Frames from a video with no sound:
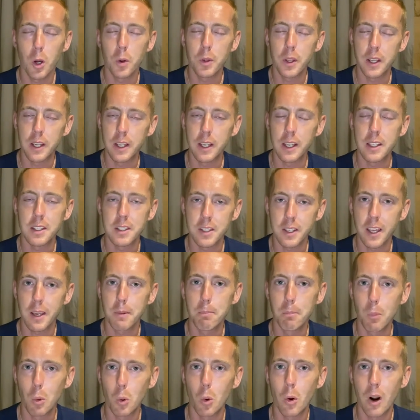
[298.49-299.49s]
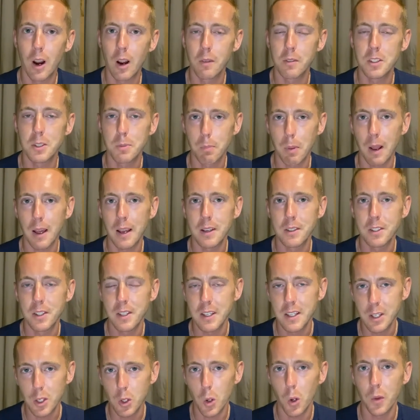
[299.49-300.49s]
that he needs to get more out of his players than
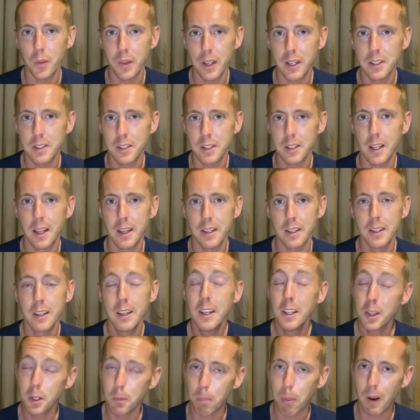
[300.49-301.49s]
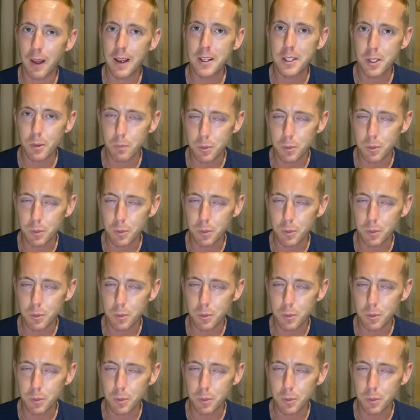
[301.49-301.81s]
he got there today. The players